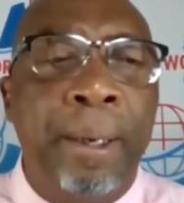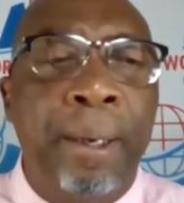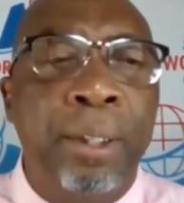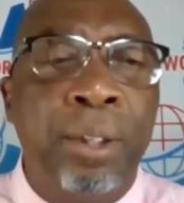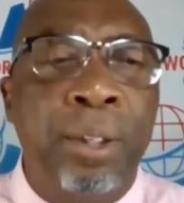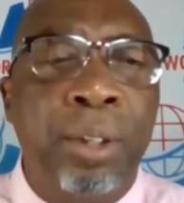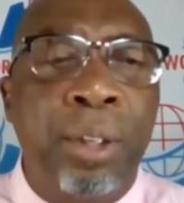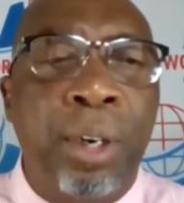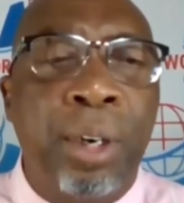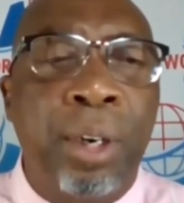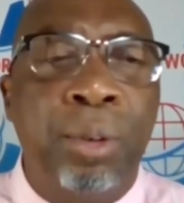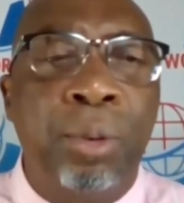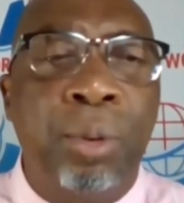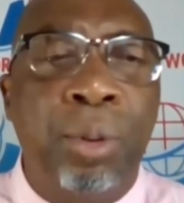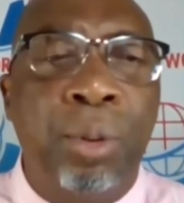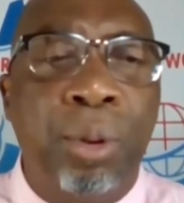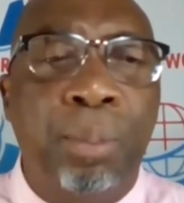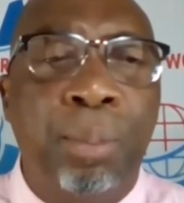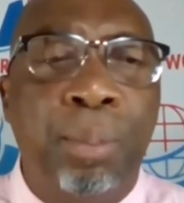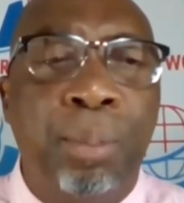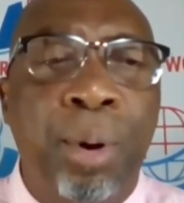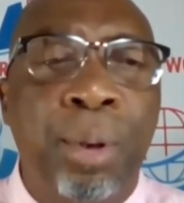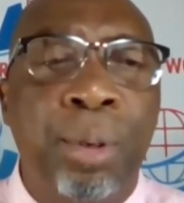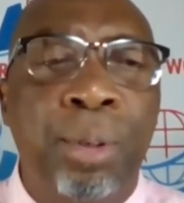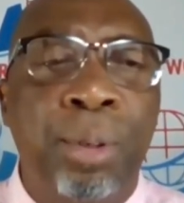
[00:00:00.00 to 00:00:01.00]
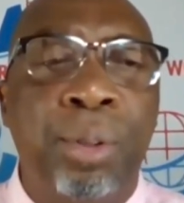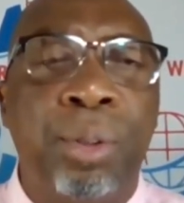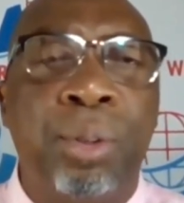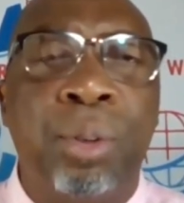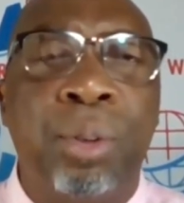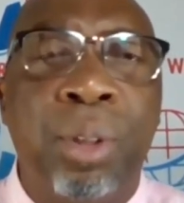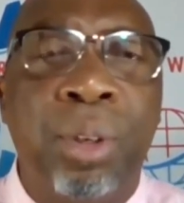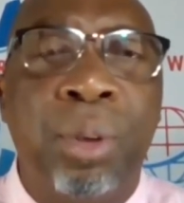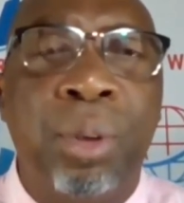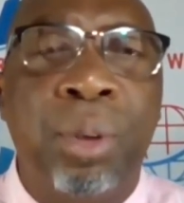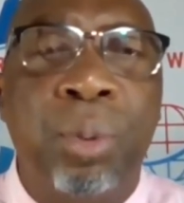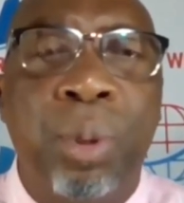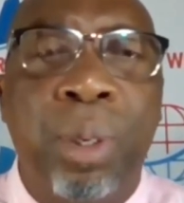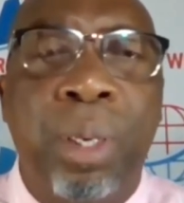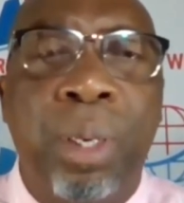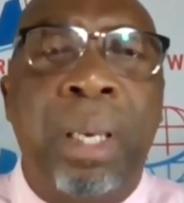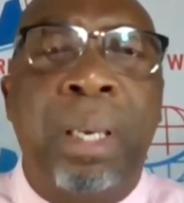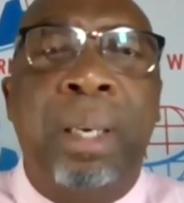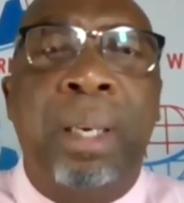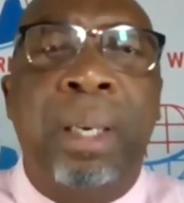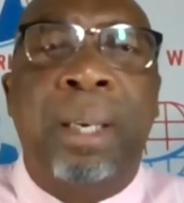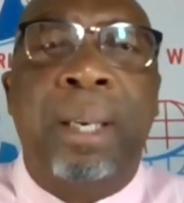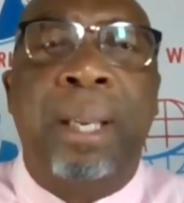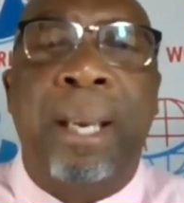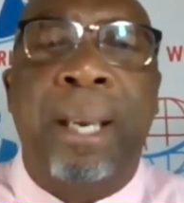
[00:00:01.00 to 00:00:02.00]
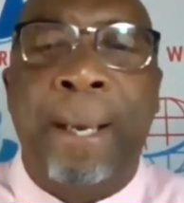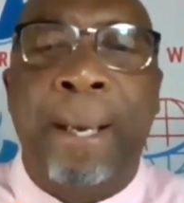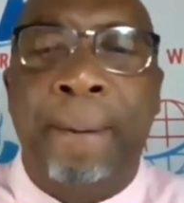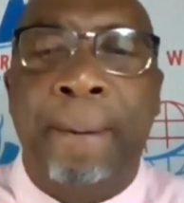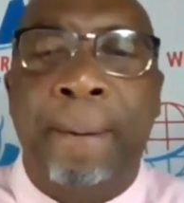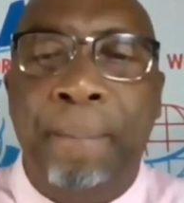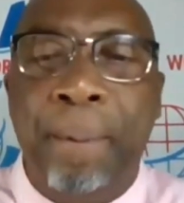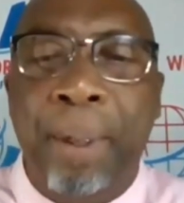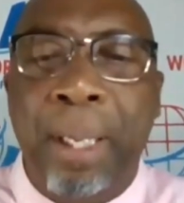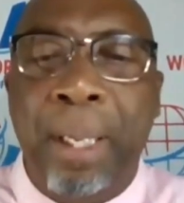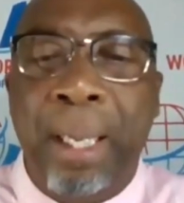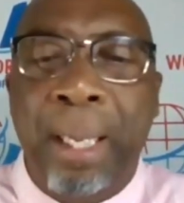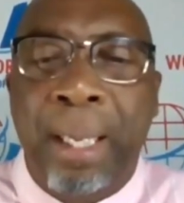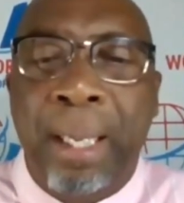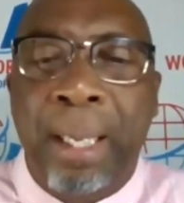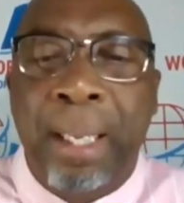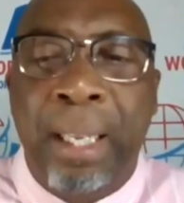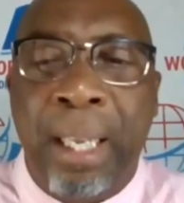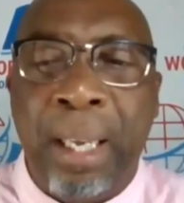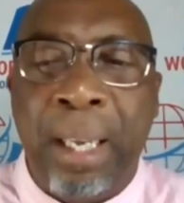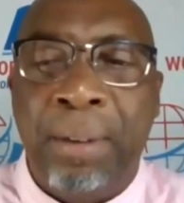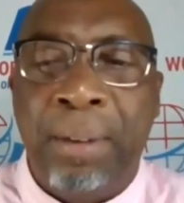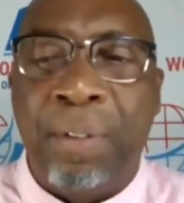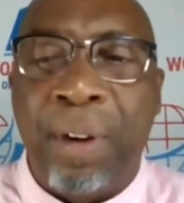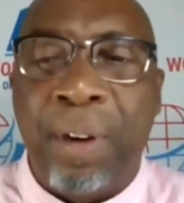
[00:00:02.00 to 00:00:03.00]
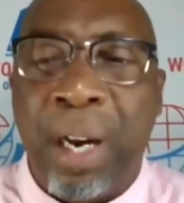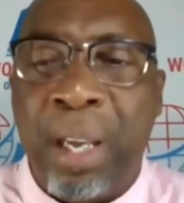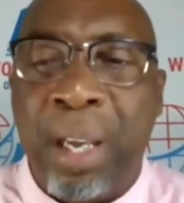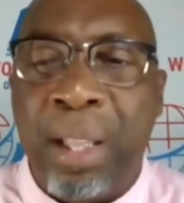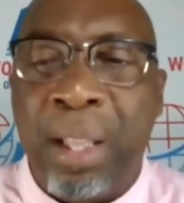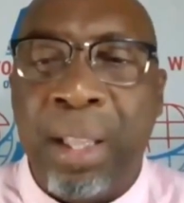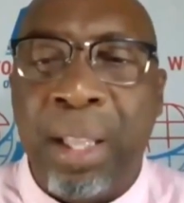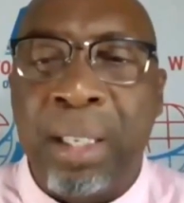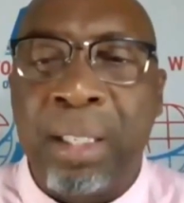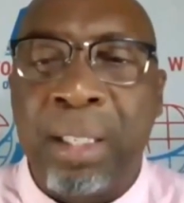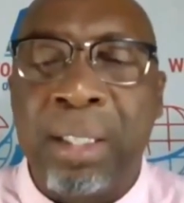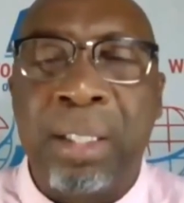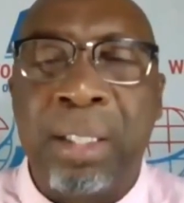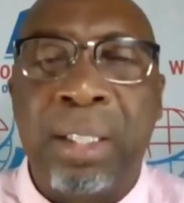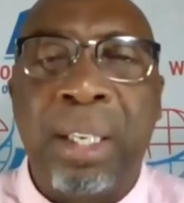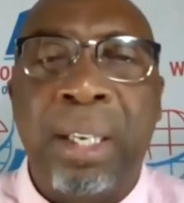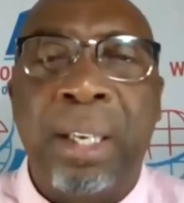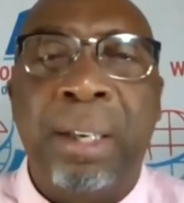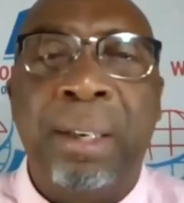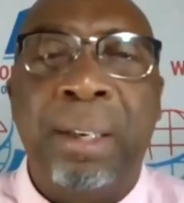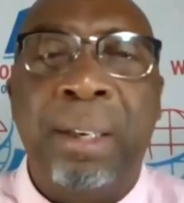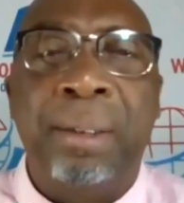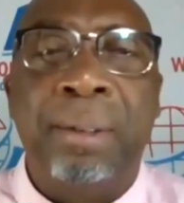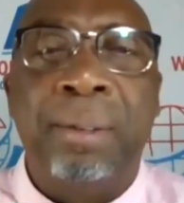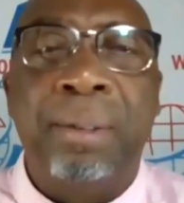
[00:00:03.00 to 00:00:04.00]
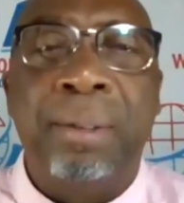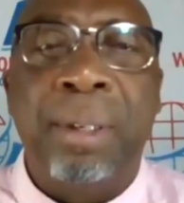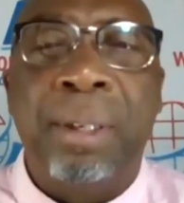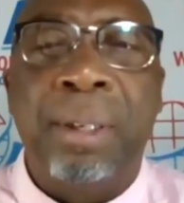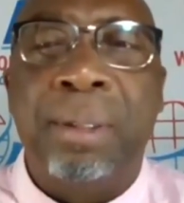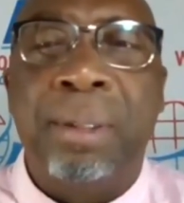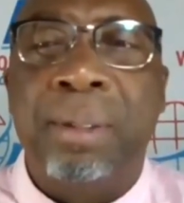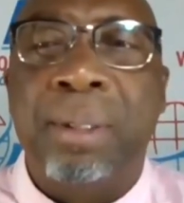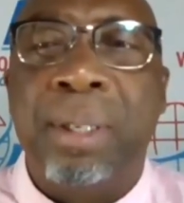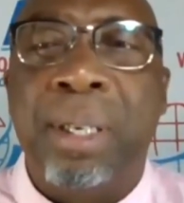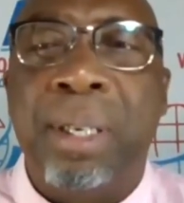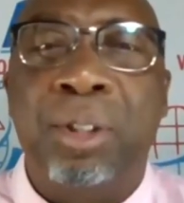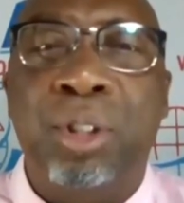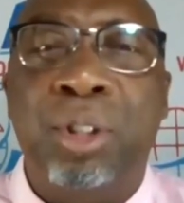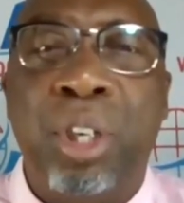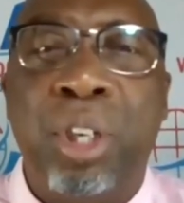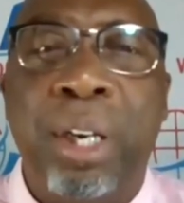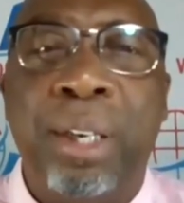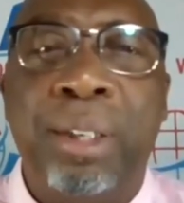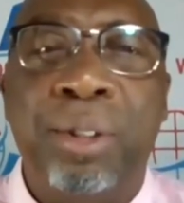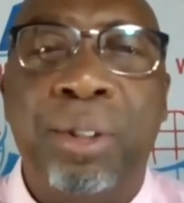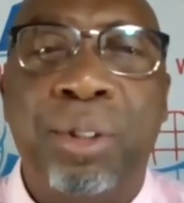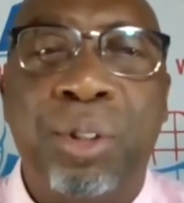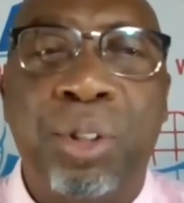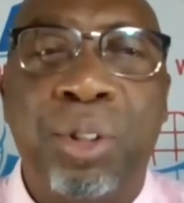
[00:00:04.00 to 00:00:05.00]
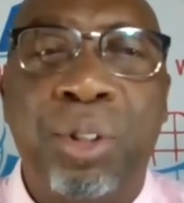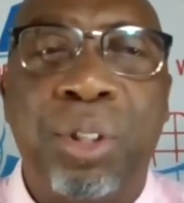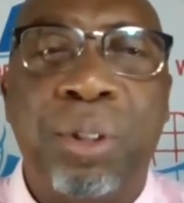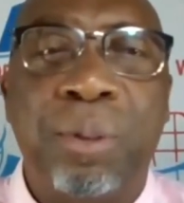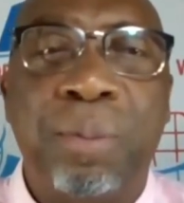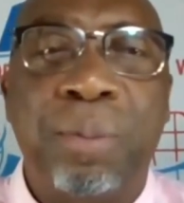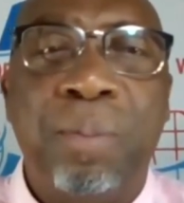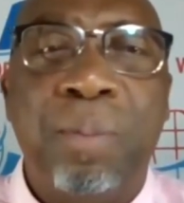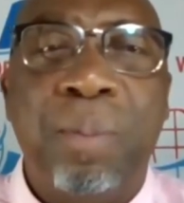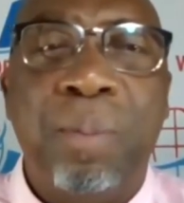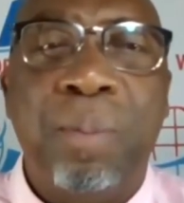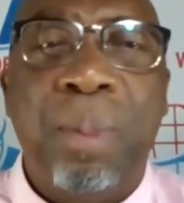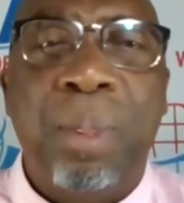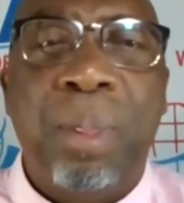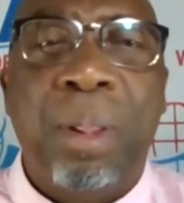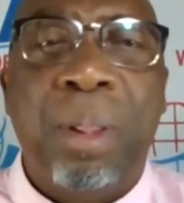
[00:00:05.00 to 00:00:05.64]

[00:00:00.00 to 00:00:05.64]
straight to the point, so that we can give others a chance.